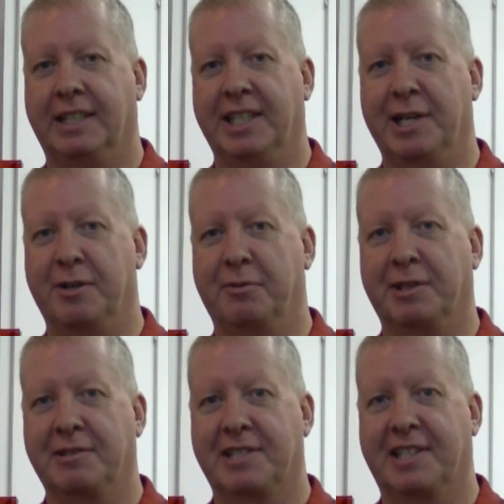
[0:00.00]
And now it
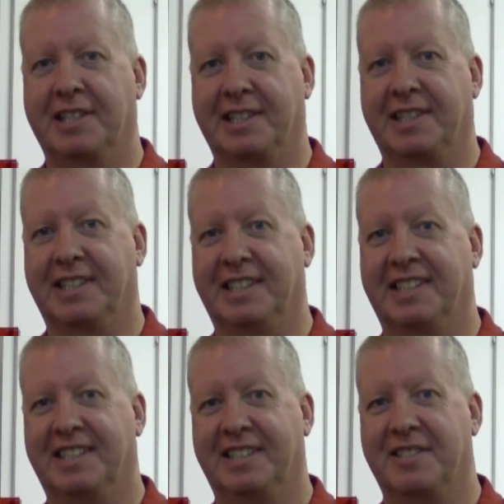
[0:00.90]
won't start.
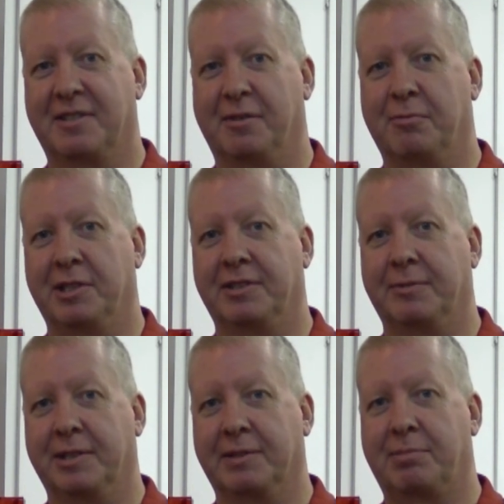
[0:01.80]
So I'm
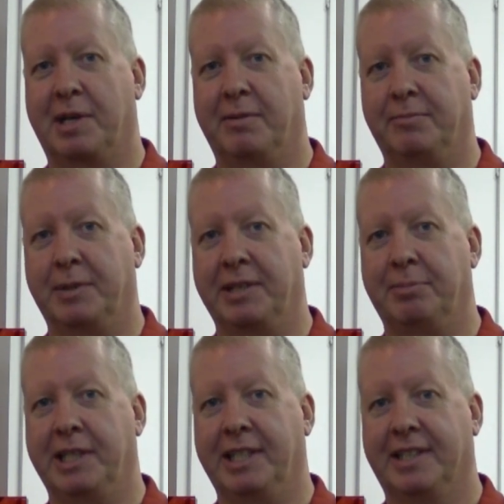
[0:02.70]
wondering what the problem
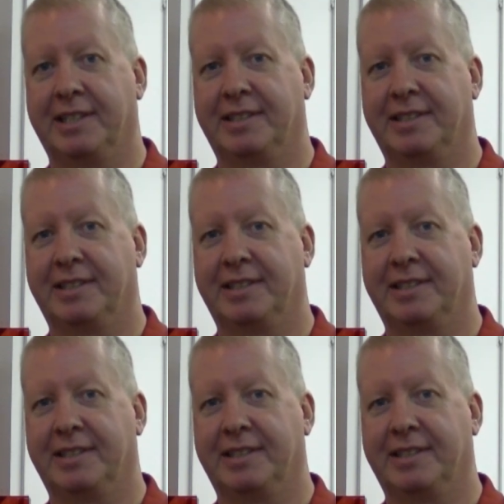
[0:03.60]
might be.